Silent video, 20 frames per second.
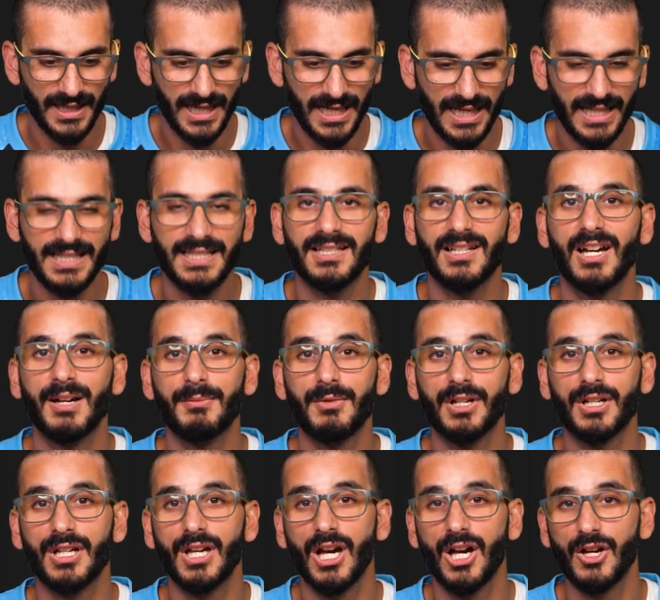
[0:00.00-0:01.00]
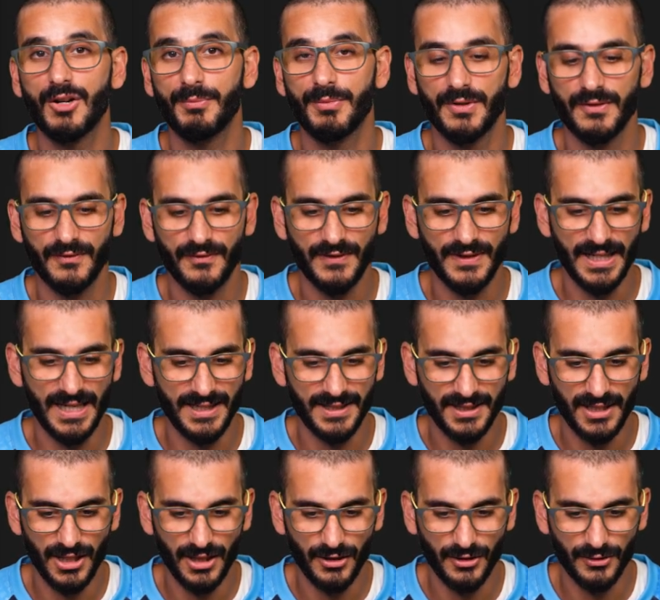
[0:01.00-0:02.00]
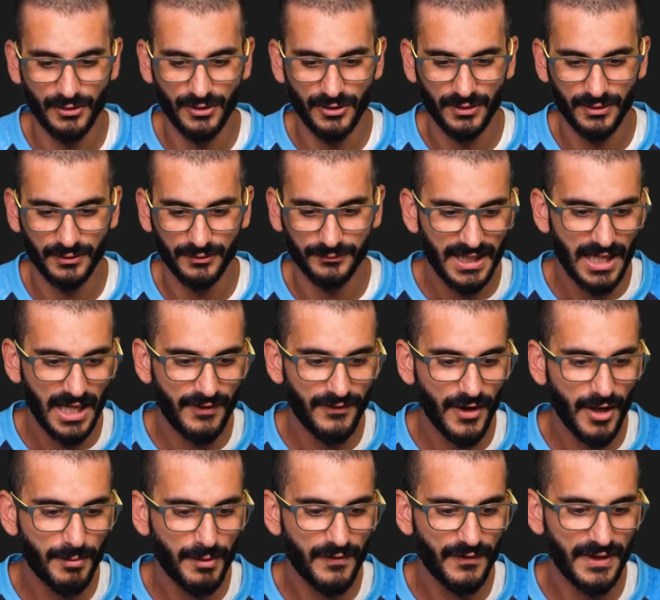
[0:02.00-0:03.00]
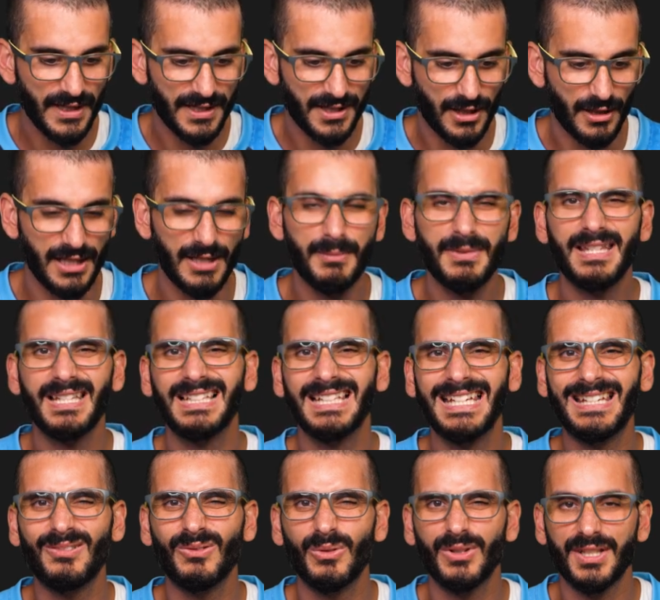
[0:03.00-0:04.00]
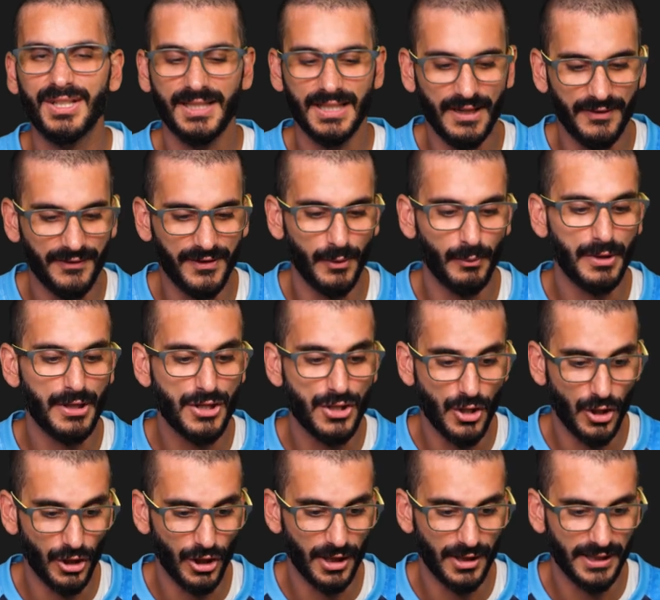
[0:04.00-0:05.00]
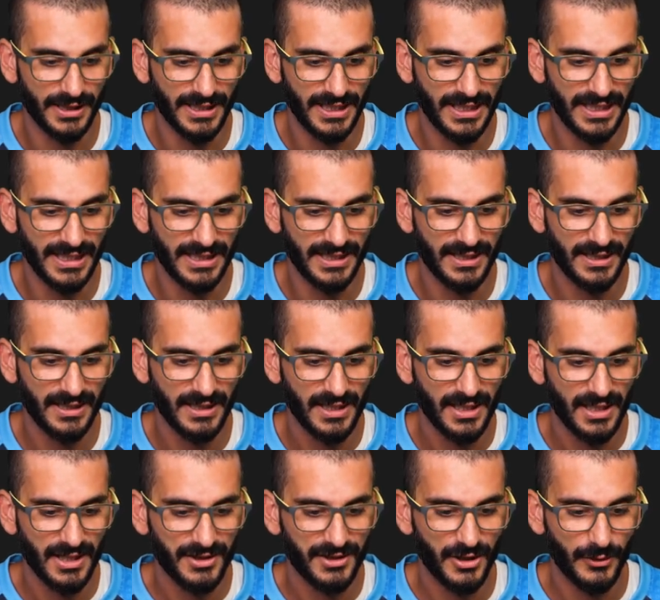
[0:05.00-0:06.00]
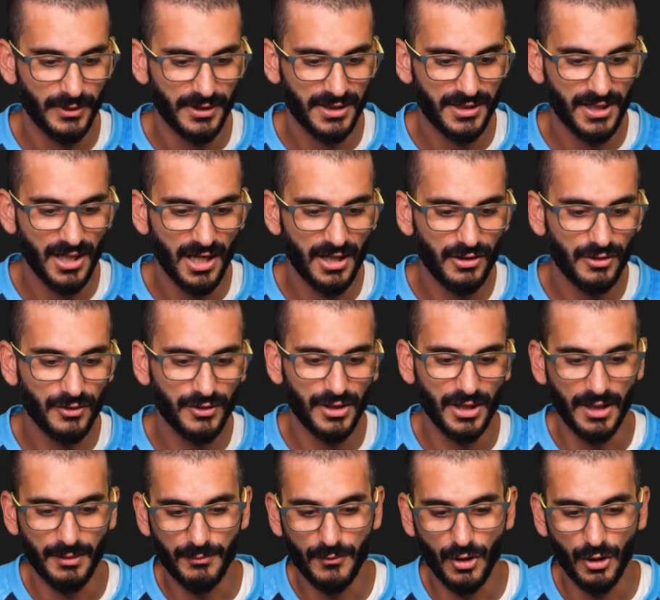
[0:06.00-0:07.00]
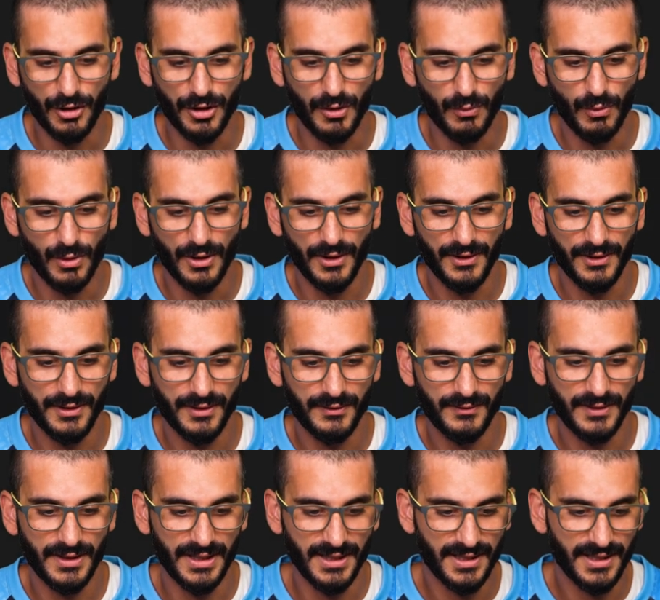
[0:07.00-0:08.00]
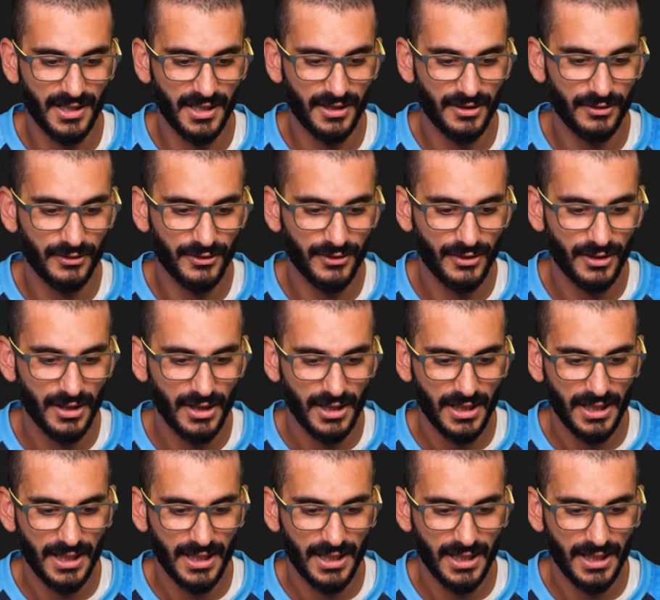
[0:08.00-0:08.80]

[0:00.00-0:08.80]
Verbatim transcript: and I'm gonna open VS Code. Now I've opened VS Code, let me delete all the stuff that we're not gonna need. So in styles, I'm not gonna want these styles.